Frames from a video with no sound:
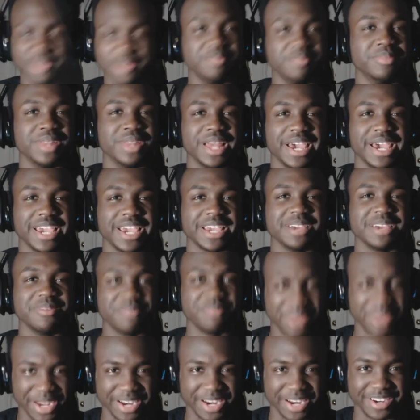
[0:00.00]
Point
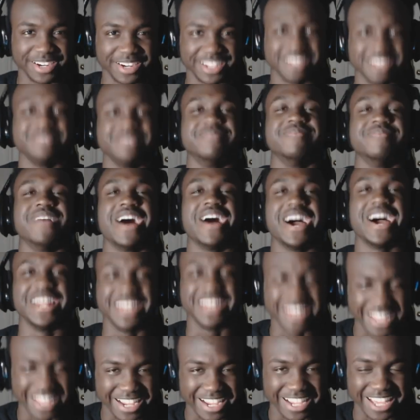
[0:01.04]
blank period,
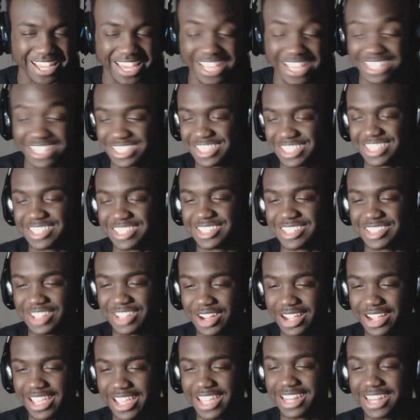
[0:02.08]
my nigga. And she's
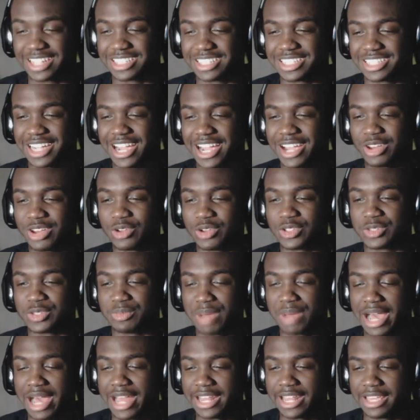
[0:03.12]
stuck in a
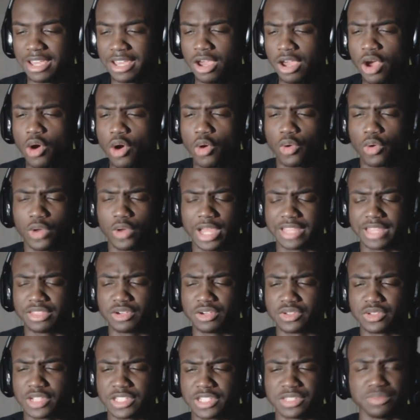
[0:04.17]
child's body, or
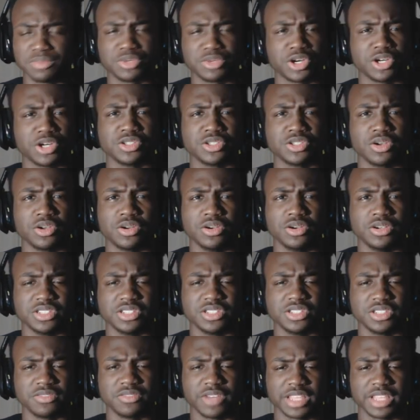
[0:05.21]
like there was like some curse on her
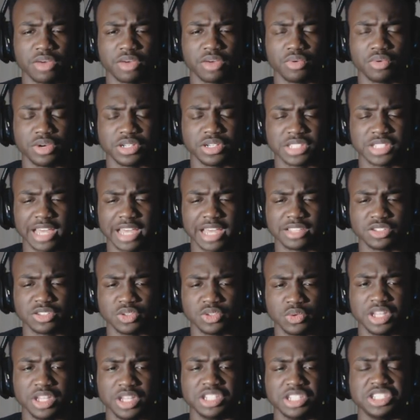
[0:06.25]
and stuff like that with her
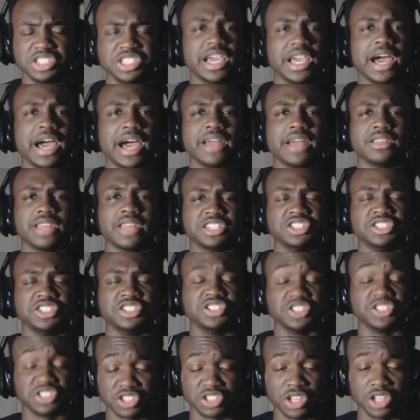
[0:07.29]
tattoo, and she got like
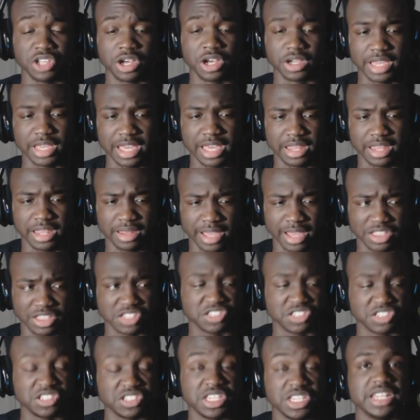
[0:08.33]
she's just stuck in
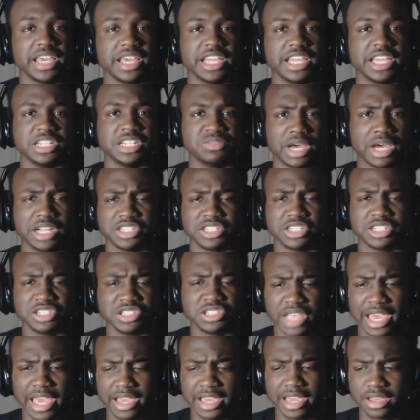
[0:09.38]
like this teenage body.
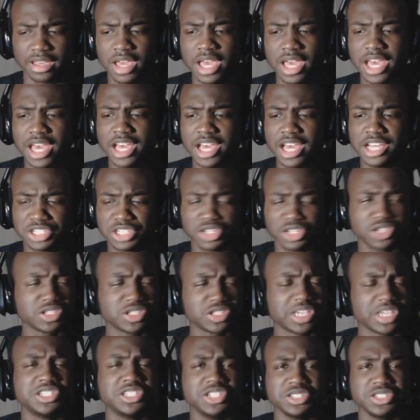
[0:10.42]
She's like she
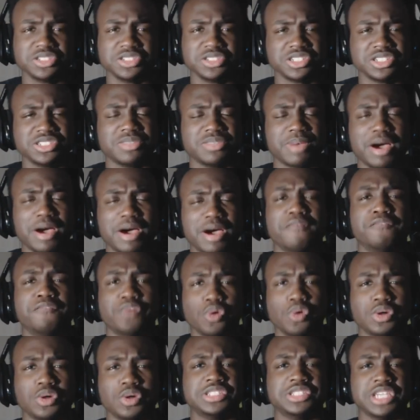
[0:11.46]
looks like she she's
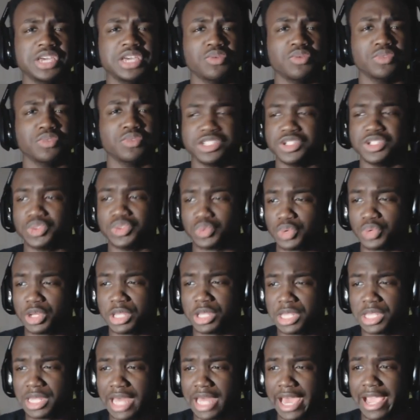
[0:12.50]
about 14 when she's
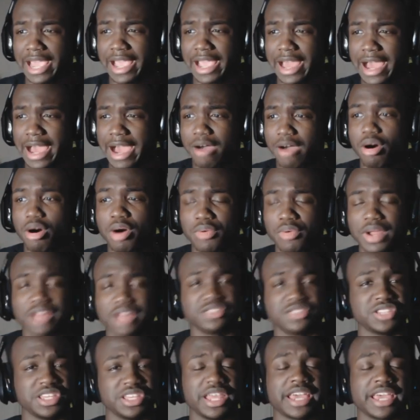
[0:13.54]
really like I, I
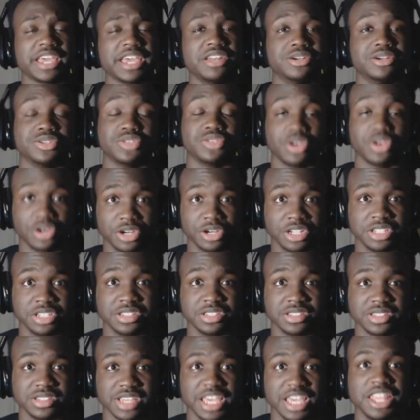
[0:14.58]
would have to say like in her
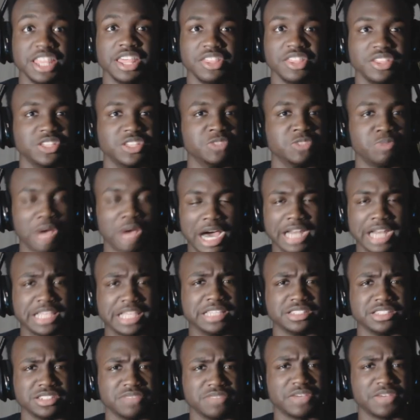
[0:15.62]
30s in, in this
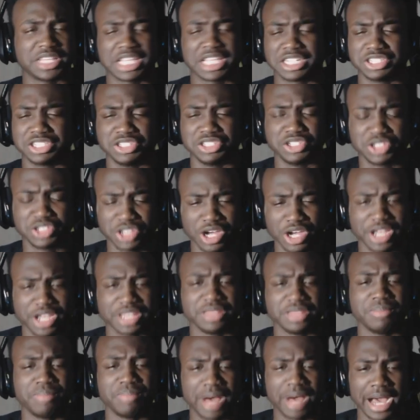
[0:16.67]
body and stuff like that. She's
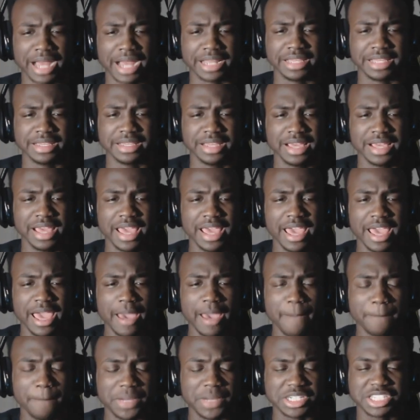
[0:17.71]
stuck in the body,
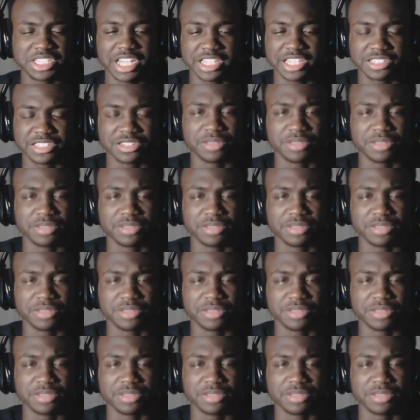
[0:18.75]
but